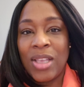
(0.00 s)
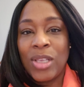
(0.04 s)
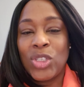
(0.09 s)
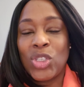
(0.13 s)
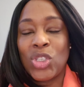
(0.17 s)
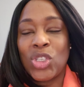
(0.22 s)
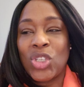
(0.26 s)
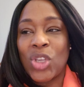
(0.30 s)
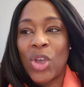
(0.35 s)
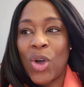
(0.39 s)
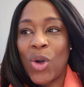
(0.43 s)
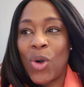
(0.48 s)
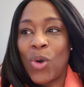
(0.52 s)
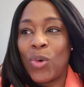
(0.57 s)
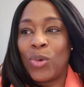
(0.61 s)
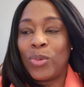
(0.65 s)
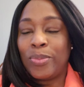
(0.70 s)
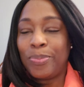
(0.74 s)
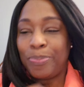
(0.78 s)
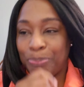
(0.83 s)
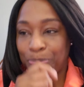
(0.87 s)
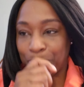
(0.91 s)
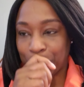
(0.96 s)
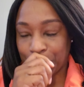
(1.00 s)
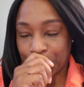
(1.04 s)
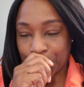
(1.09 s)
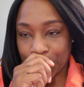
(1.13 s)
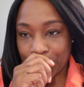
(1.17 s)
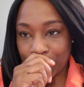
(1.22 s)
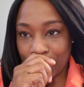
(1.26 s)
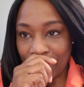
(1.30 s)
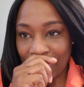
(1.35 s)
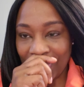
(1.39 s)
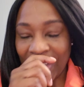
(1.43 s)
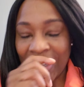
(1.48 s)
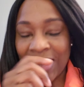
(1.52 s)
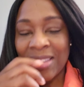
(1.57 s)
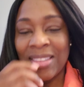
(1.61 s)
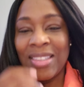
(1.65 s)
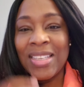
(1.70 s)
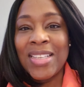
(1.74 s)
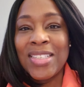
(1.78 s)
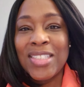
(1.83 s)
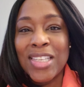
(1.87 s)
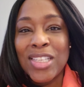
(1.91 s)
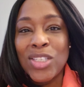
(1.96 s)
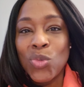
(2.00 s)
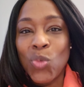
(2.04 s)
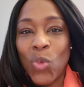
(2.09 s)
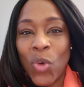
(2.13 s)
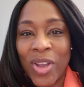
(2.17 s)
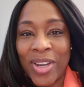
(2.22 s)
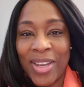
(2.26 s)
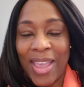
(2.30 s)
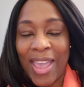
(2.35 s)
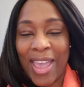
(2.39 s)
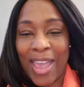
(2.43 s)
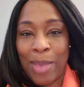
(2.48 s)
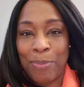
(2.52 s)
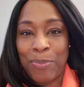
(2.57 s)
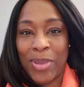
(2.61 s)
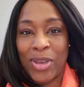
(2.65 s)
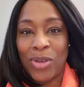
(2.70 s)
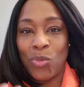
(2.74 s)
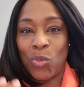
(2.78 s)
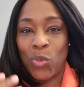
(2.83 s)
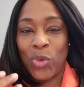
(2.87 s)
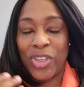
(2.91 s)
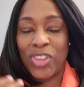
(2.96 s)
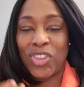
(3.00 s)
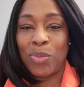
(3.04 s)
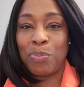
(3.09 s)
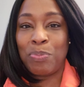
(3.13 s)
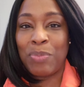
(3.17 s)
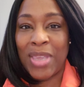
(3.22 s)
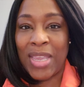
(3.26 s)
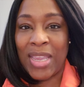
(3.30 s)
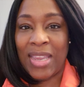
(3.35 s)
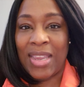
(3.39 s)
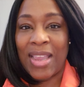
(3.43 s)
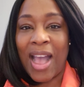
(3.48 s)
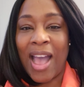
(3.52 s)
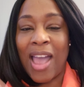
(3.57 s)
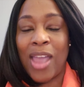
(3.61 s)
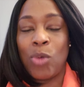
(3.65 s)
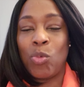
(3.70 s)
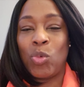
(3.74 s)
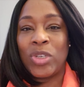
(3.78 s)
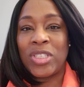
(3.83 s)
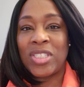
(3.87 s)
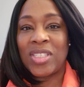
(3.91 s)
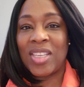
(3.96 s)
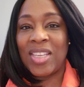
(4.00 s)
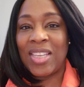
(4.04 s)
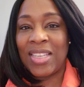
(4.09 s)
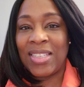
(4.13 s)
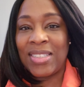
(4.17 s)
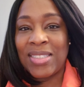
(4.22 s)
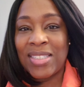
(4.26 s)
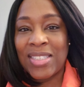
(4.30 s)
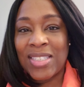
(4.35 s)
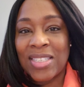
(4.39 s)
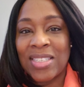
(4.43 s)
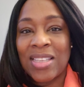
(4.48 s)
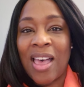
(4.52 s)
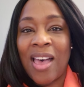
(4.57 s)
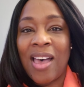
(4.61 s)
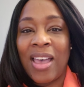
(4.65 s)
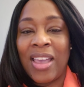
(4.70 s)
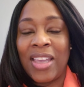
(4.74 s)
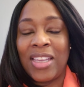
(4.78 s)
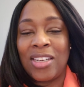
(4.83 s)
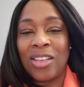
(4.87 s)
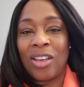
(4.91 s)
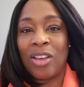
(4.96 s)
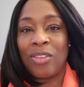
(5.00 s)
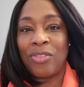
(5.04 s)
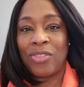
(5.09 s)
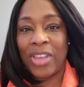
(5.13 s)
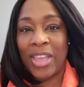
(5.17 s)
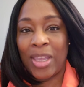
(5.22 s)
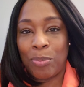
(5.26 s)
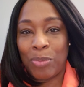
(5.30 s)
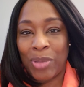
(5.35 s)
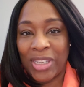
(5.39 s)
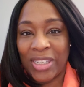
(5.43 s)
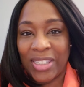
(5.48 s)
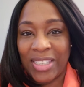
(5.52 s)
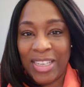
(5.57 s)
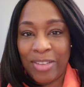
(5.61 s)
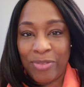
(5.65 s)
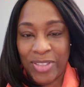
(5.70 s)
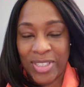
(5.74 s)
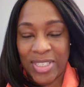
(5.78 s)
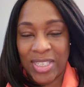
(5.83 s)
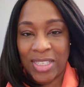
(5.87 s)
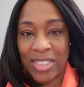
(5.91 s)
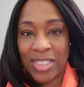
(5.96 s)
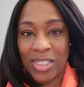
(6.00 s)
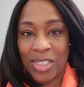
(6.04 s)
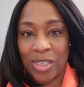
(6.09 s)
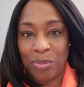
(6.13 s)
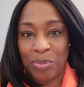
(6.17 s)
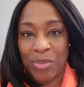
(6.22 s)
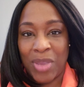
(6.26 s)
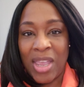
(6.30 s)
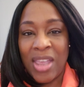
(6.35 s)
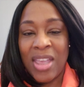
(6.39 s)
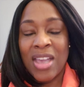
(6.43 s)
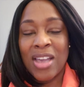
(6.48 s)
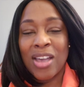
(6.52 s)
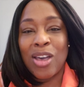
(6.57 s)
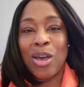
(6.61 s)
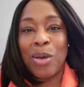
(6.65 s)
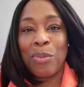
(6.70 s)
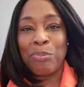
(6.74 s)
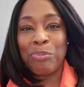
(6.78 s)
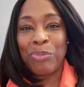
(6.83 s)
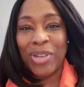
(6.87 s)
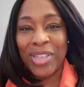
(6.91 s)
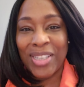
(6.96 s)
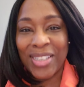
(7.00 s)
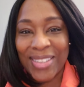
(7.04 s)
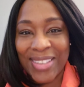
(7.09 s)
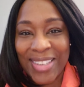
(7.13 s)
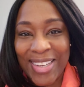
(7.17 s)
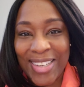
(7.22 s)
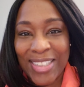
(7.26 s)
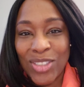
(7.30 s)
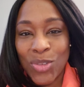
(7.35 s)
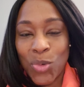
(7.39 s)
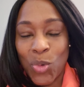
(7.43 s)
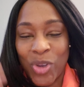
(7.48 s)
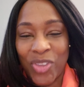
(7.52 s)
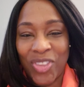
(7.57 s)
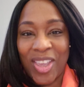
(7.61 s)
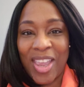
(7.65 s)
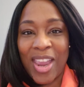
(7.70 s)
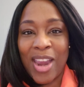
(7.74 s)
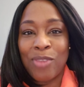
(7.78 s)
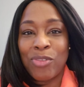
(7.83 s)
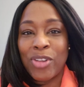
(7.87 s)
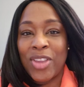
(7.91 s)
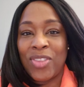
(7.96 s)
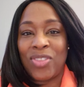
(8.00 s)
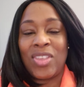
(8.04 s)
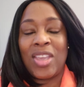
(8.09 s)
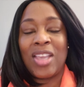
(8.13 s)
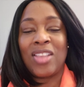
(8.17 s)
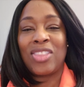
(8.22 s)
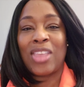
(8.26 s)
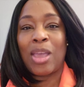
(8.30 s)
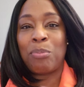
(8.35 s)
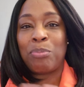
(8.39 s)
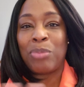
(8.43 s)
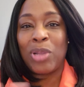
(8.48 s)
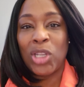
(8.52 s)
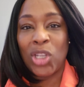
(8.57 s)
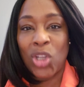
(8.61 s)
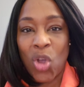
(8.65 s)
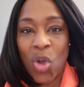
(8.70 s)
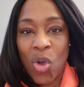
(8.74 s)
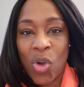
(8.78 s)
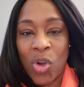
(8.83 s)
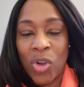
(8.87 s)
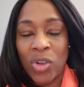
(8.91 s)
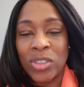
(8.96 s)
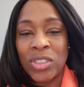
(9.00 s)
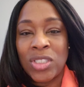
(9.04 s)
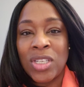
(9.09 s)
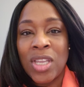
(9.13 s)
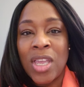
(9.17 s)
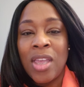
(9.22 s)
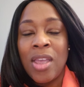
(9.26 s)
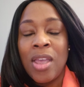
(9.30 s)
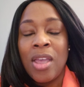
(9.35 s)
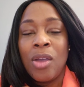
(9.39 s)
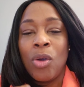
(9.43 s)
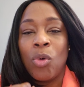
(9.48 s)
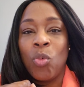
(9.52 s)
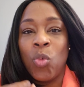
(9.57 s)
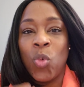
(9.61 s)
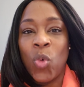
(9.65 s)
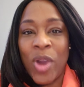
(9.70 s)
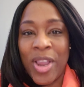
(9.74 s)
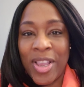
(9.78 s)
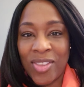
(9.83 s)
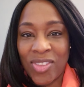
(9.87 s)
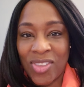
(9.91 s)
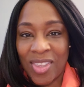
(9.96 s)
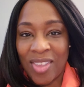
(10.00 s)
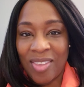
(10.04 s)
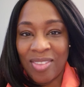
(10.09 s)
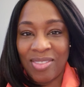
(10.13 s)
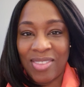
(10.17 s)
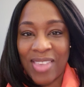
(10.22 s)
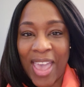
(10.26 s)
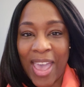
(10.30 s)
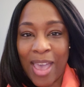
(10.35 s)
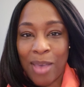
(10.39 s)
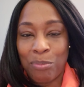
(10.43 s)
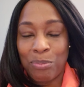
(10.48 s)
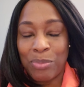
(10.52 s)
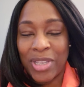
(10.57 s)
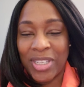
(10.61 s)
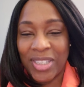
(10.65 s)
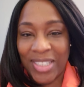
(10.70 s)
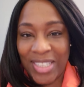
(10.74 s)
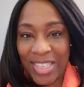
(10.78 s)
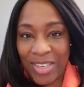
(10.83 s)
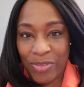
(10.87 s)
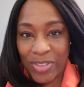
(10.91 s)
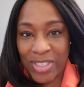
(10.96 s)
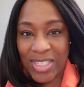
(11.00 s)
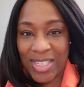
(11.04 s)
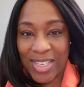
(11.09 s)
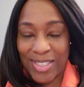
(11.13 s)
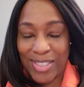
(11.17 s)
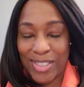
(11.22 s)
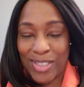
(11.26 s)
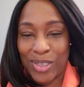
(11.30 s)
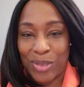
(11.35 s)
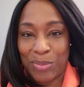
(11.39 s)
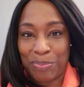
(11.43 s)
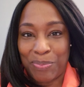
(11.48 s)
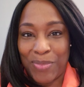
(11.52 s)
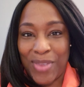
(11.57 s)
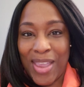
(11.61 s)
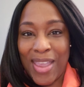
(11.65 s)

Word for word: So this is what happened with me. I was inside of a belief system, complete with everything that belonged with that belief system.